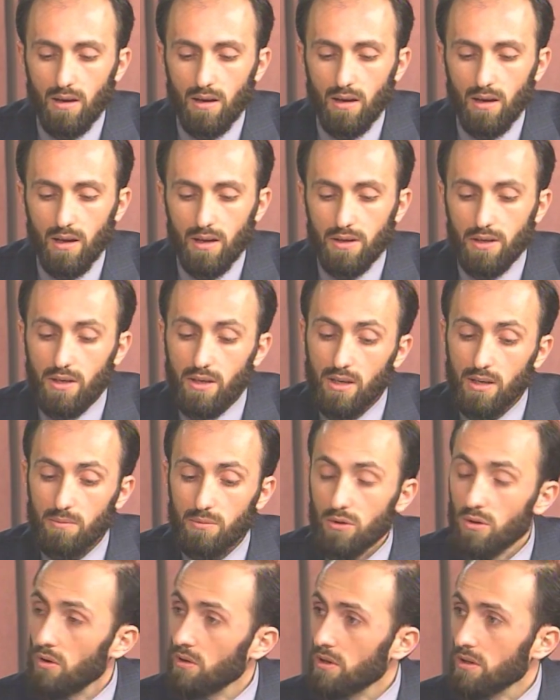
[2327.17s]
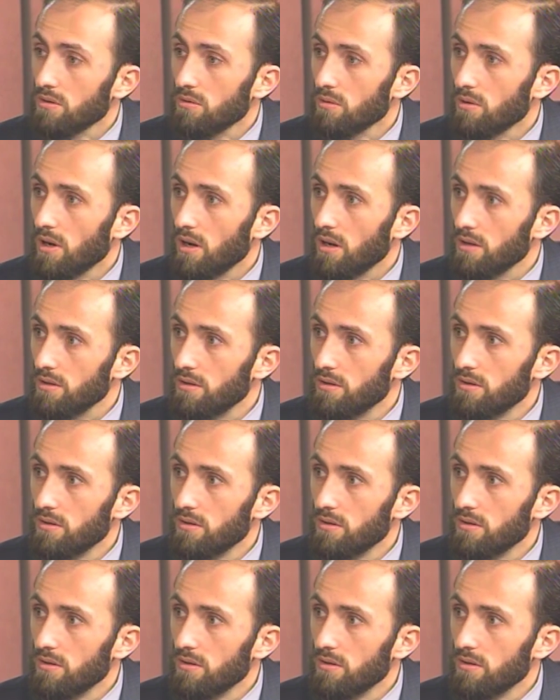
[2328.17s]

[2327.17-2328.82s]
And he keeps talking to God.